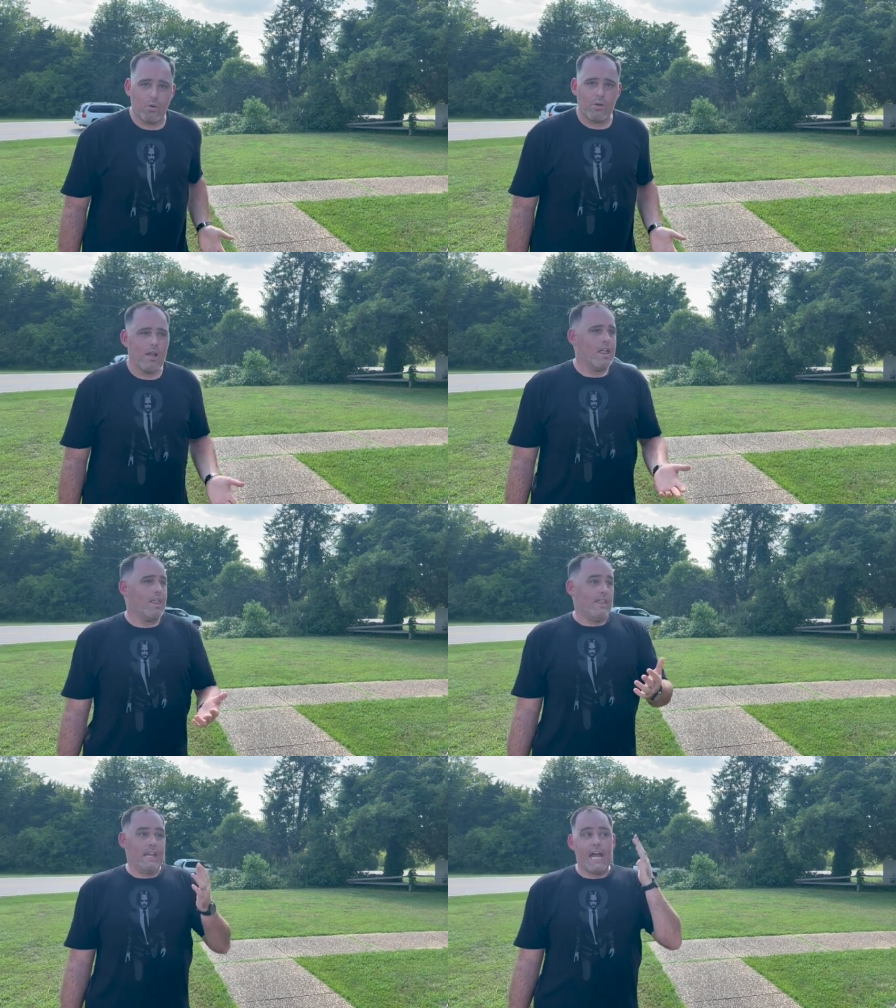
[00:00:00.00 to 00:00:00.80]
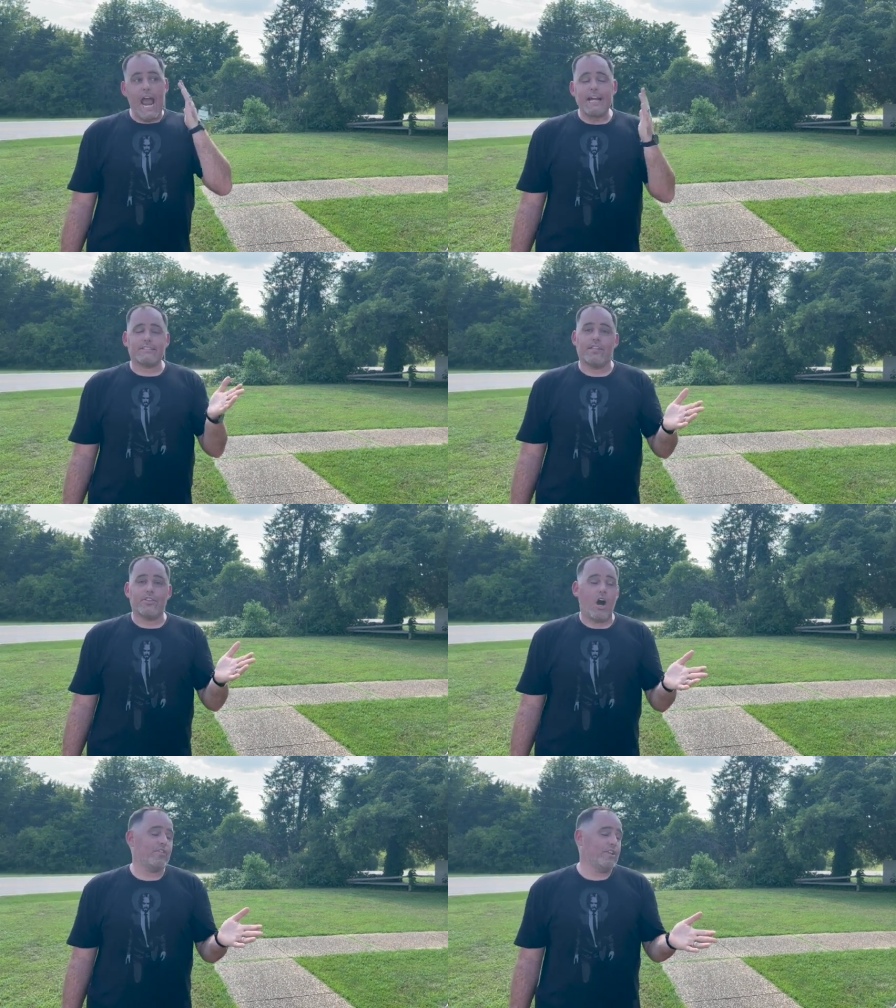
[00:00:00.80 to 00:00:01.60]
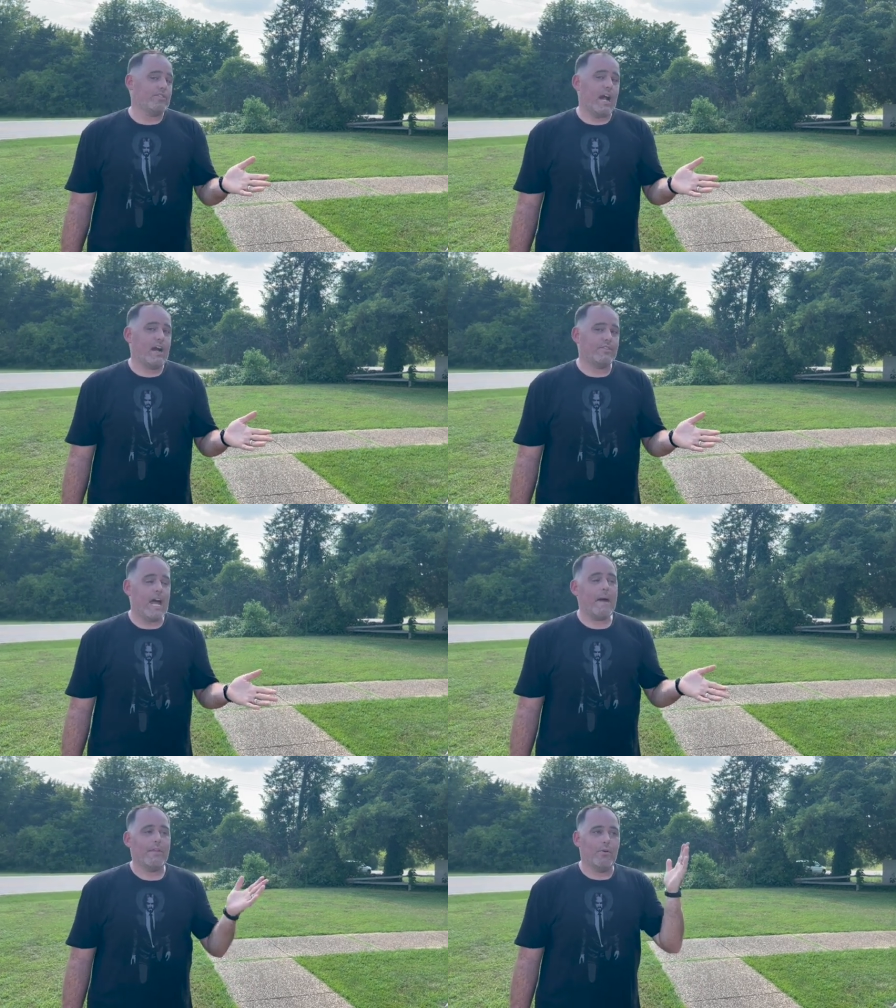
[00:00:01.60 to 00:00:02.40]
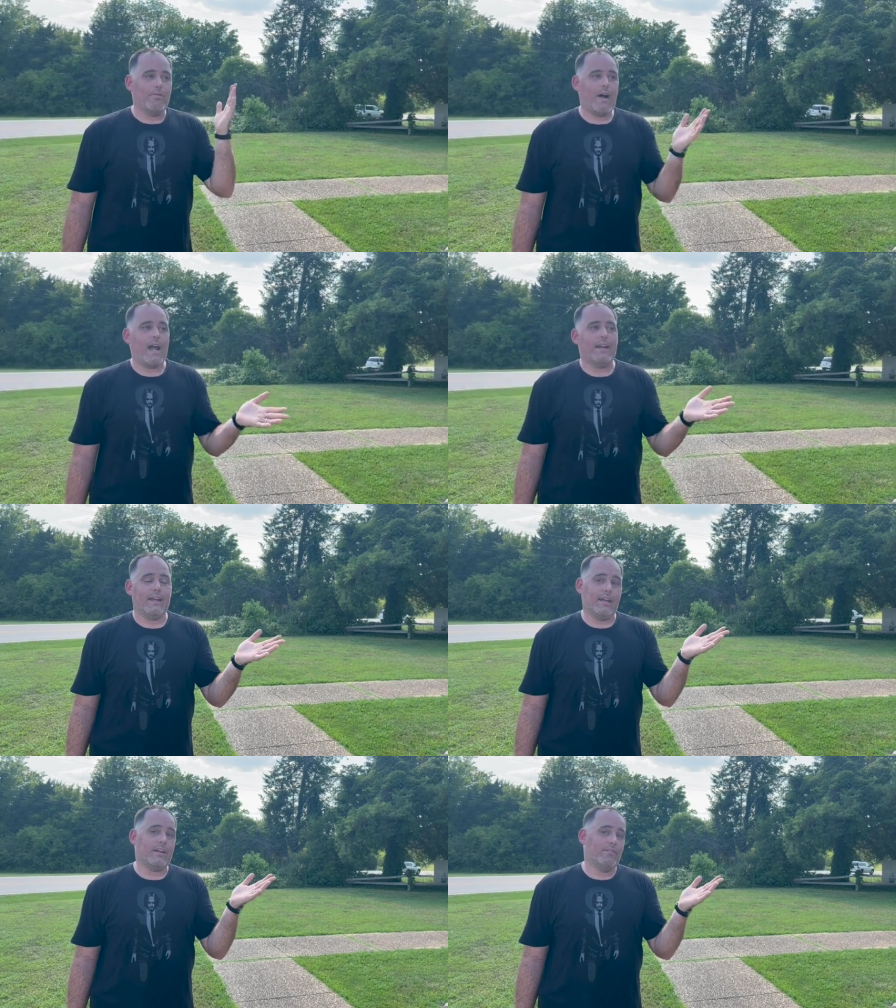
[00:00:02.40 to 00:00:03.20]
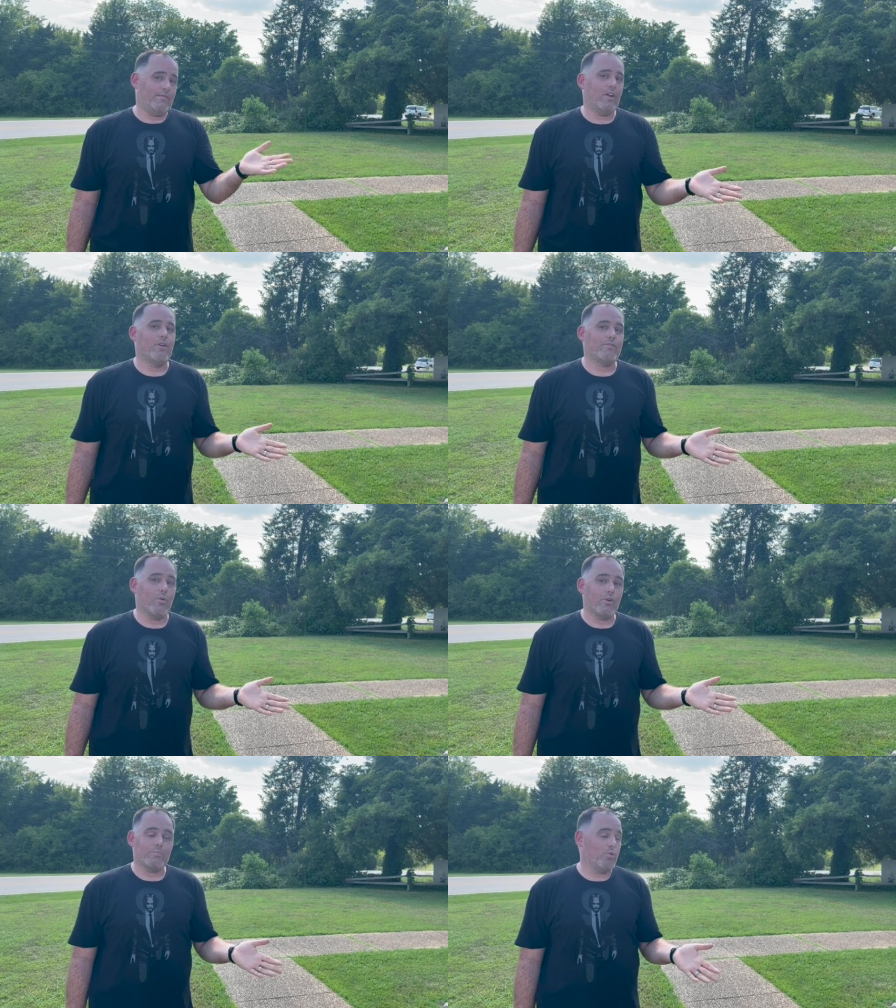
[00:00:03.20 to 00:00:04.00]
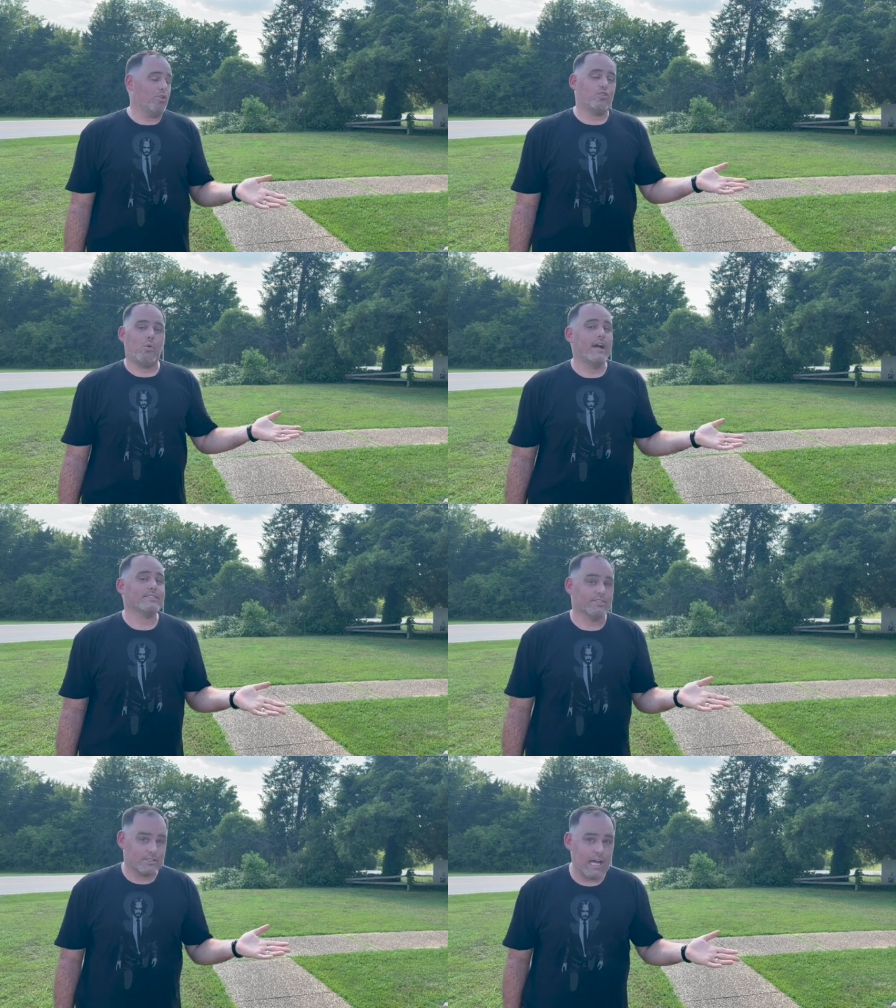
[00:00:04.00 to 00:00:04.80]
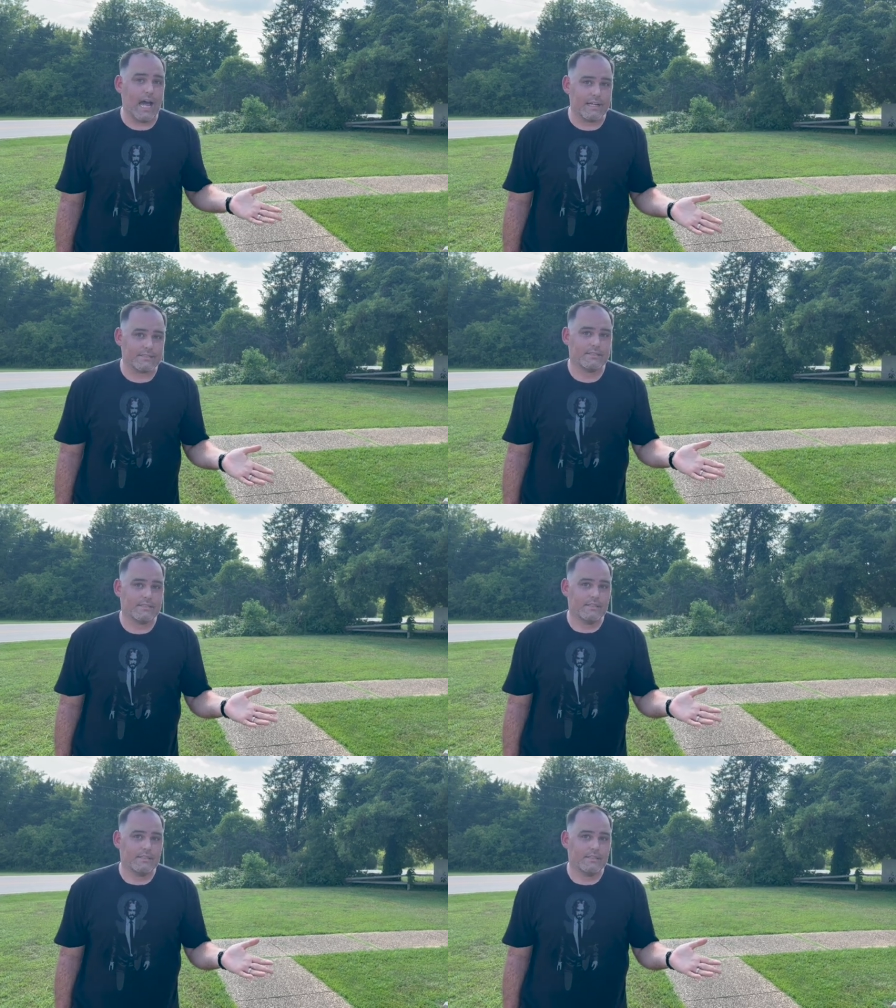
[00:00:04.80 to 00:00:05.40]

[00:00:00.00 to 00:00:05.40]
and they actually thought the entire time they were fighting a Confederate force more than twice their size.